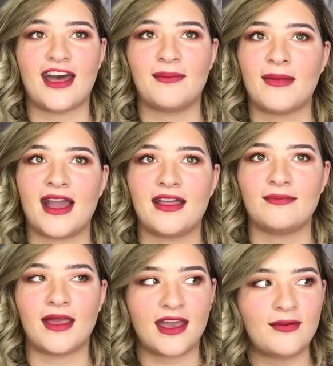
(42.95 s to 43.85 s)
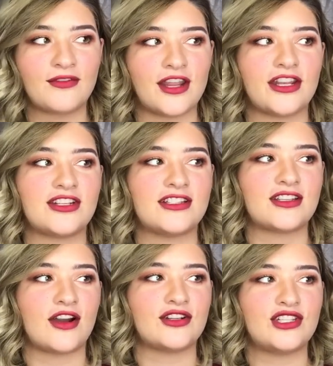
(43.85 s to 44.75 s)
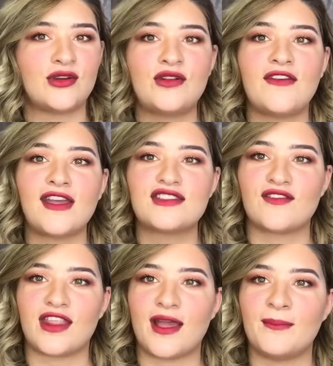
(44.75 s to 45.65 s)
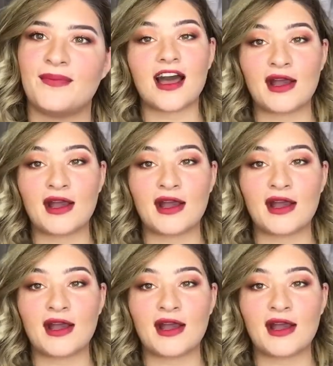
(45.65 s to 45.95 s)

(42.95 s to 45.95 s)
that my makeup creations are too advanced for them.